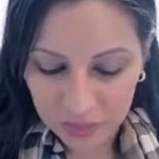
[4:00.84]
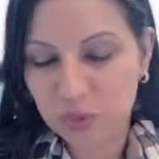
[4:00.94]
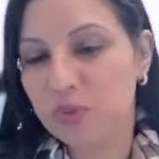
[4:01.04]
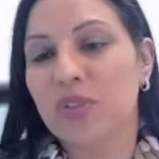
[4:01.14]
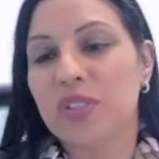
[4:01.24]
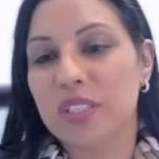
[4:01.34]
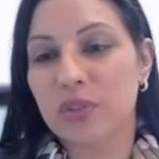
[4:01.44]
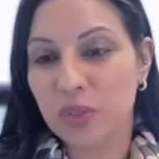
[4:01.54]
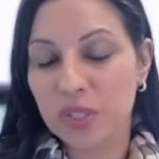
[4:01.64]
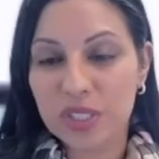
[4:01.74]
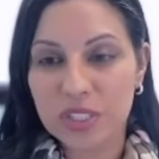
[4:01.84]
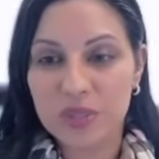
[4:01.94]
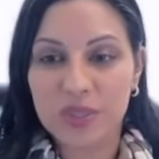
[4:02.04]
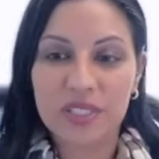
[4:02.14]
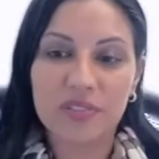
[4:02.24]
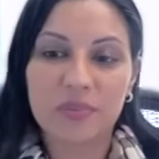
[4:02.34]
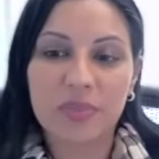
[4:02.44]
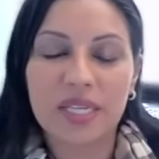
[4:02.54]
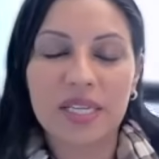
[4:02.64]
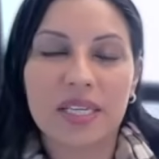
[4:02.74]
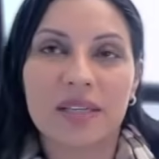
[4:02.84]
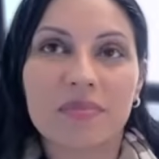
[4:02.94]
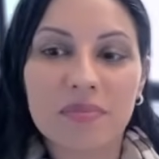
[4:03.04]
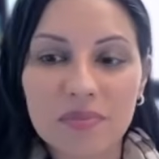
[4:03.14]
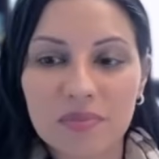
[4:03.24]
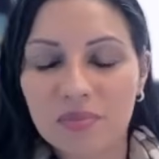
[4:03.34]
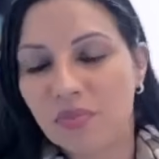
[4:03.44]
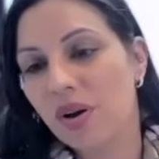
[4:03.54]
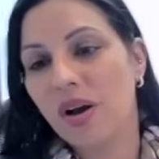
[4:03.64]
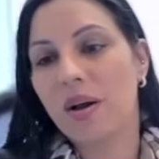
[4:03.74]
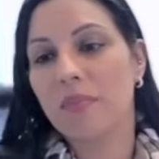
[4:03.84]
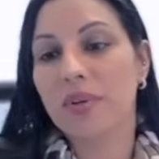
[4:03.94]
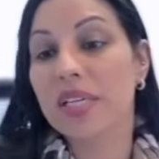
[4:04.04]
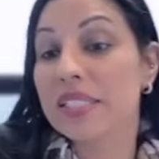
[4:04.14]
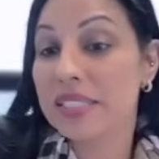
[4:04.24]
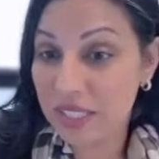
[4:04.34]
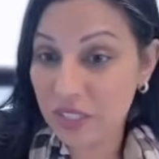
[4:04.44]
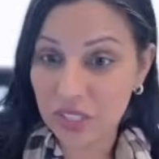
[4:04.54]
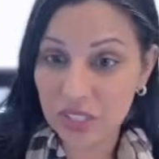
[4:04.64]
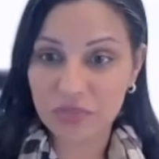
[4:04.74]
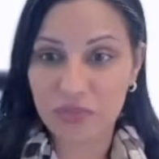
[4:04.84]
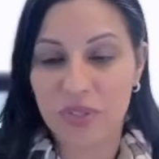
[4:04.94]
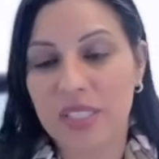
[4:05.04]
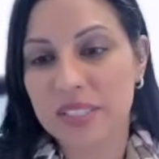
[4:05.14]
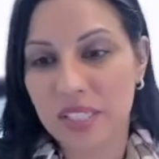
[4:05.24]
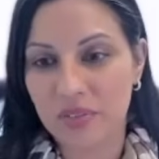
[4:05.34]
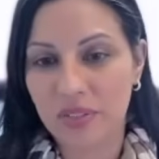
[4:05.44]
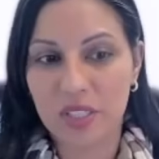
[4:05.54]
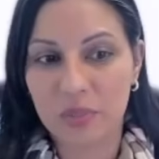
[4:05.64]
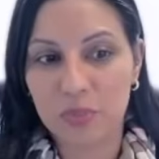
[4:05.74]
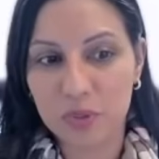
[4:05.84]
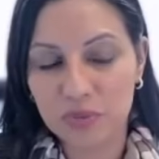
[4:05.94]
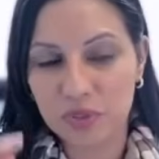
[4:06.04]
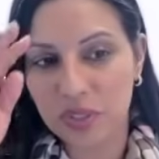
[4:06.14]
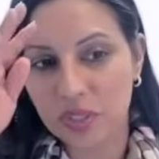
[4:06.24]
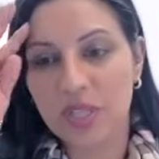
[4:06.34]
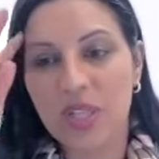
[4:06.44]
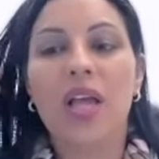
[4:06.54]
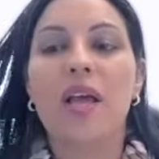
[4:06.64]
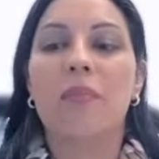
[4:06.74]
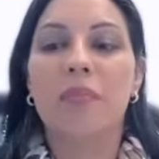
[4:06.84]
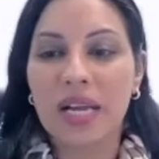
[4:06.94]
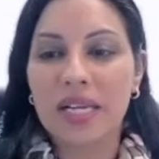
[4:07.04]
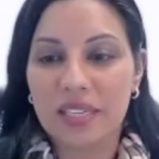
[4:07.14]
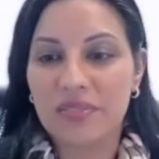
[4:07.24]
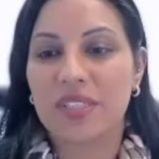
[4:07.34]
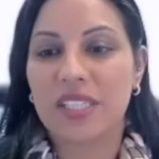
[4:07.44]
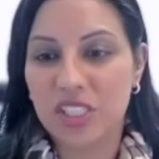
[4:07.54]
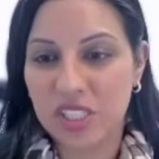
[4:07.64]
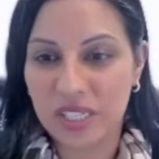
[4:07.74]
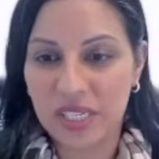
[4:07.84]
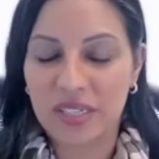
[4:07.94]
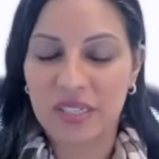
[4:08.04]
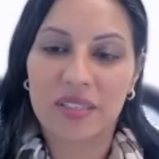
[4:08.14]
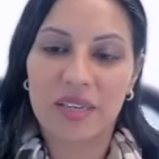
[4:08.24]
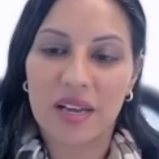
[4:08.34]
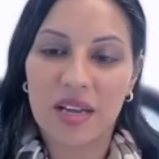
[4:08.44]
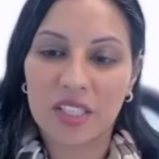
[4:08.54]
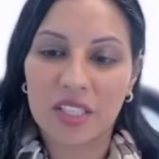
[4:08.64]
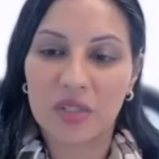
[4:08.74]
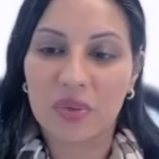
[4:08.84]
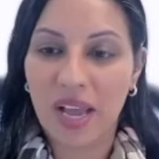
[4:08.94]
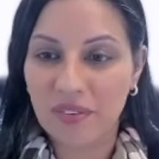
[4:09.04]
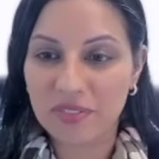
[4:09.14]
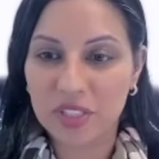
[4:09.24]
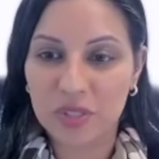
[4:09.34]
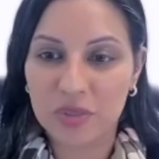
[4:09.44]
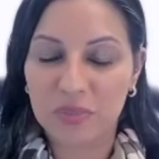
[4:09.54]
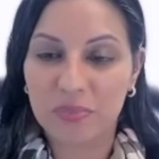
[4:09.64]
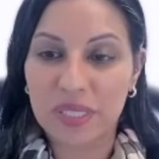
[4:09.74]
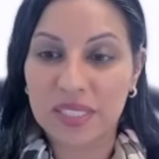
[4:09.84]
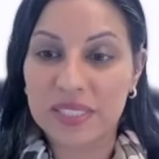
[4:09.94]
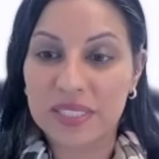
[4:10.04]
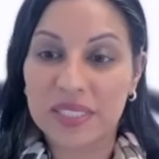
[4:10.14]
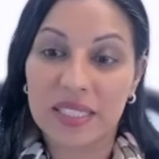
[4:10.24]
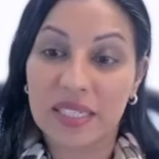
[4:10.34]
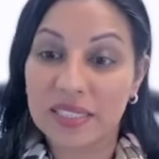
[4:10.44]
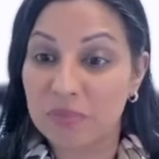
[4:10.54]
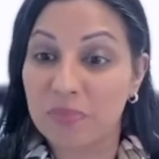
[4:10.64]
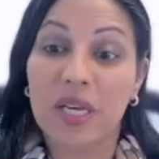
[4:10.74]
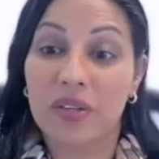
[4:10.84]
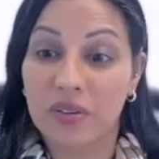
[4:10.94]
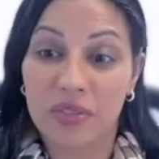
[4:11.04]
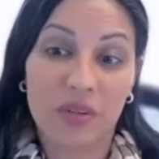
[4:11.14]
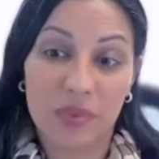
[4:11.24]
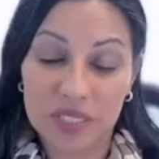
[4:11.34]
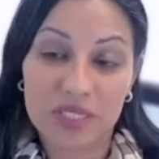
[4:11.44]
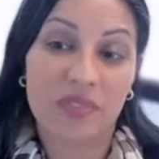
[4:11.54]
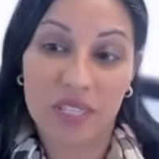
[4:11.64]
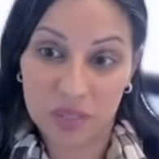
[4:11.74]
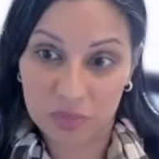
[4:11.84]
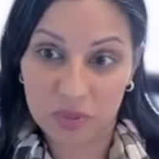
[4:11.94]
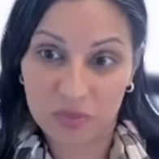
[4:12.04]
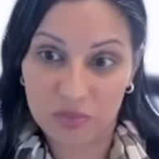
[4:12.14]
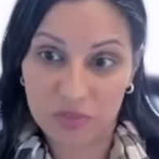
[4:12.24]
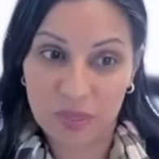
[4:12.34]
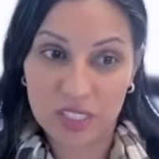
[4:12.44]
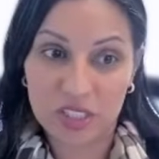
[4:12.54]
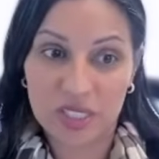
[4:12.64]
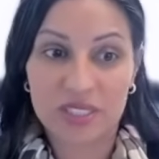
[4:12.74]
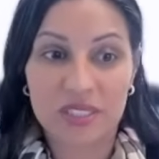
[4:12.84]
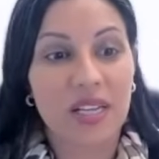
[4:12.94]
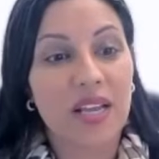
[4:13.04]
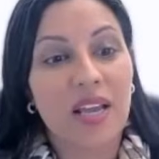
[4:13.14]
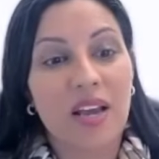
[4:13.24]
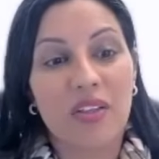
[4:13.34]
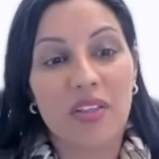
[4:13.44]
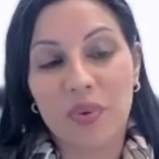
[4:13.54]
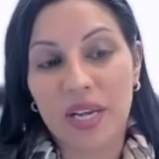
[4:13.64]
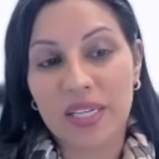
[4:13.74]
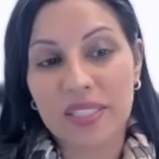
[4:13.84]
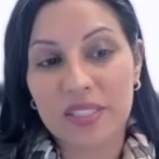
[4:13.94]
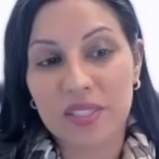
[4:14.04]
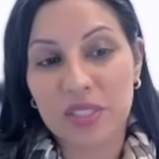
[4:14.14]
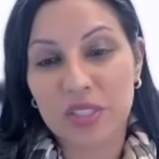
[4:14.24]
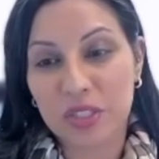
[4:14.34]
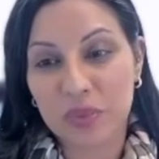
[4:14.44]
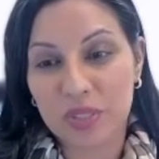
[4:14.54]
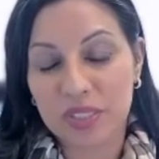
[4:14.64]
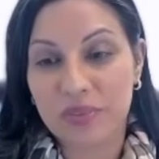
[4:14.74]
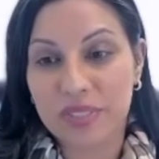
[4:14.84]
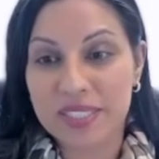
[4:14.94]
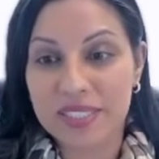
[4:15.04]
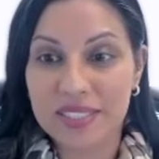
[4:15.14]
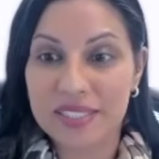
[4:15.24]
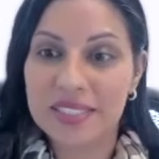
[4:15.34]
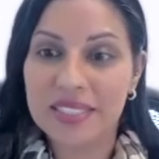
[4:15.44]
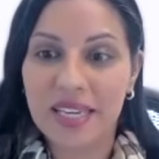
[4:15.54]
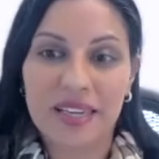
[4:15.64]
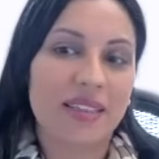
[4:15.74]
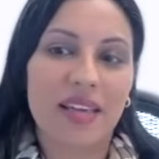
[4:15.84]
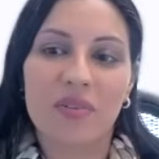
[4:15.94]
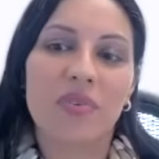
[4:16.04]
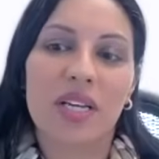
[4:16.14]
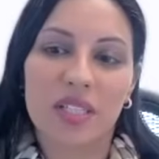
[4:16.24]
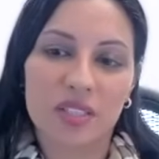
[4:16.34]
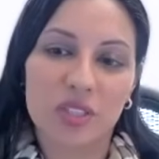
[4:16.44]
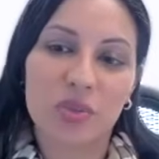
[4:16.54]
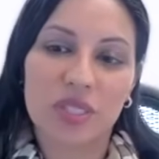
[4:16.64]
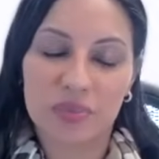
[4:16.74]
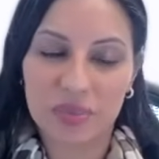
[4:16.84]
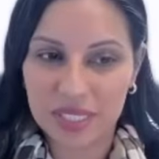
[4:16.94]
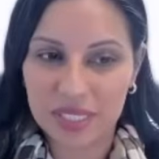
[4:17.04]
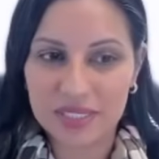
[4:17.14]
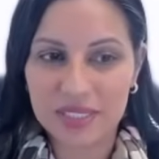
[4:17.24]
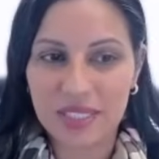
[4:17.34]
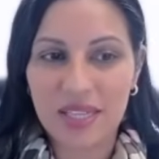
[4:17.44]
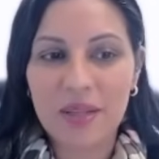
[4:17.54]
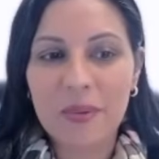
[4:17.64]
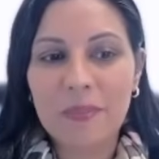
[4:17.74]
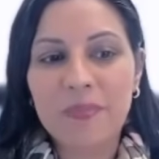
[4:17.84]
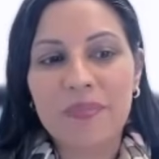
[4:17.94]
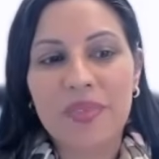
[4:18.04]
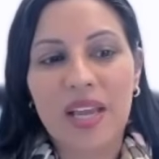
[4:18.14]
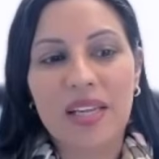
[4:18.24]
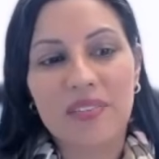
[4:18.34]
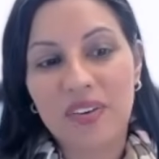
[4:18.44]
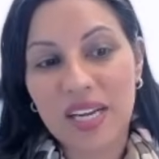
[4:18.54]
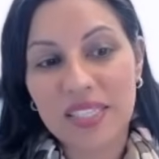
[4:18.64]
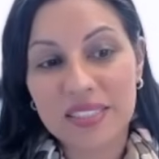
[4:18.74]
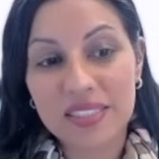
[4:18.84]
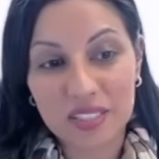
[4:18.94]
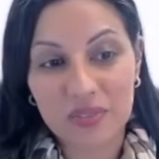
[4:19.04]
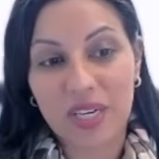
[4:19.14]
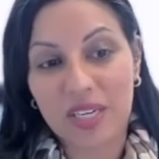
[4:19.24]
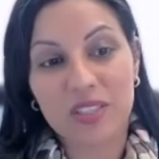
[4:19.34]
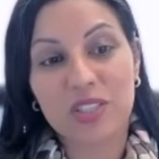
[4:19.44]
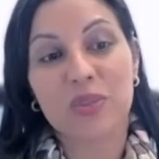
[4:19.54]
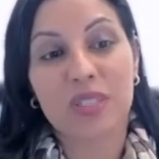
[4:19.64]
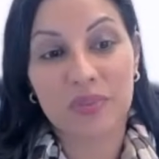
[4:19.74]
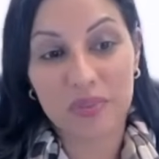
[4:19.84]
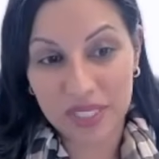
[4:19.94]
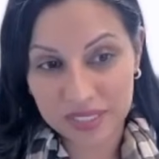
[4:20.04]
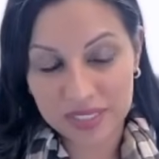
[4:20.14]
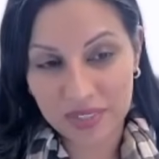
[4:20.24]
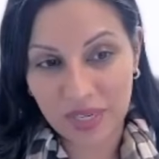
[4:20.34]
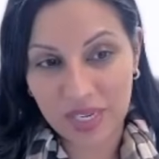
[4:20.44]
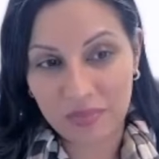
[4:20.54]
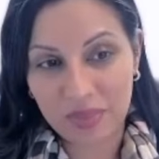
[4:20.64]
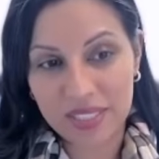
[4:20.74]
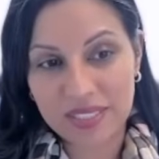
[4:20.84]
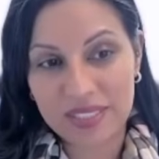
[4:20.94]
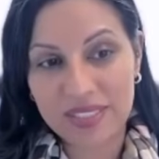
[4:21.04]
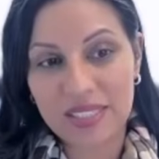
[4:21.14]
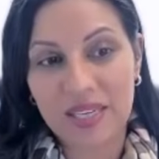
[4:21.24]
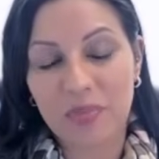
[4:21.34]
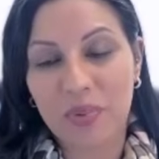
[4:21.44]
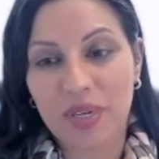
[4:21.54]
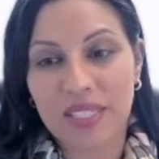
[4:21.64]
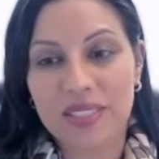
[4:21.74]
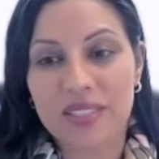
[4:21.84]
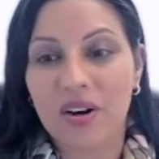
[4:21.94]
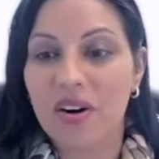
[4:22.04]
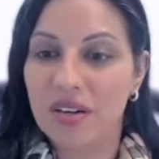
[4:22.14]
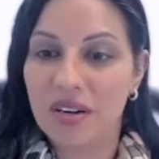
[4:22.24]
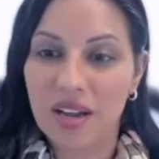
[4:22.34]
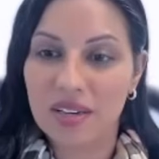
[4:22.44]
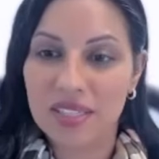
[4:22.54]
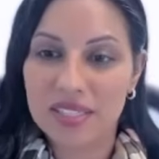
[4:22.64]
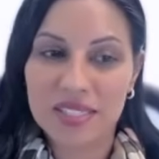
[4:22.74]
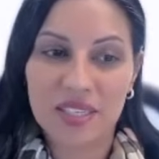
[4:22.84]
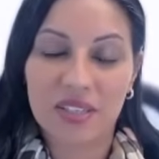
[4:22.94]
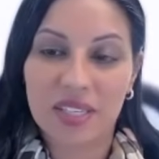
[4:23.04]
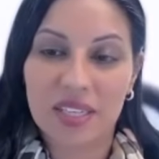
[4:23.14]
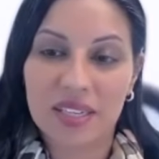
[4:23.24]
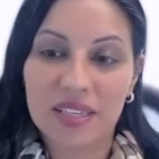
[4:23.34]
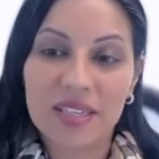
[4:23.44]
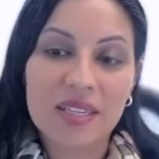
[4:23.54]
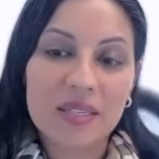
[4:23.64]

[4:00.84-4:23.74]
approvals, in order to even be considered for an accelerated approval, by definition, you have to be seen as better than what's available for patients. Otherwise, there's no really reason to take that regulatory risk. And in fact, it is a regulatory risk, right? Because these endpoints are not necessarily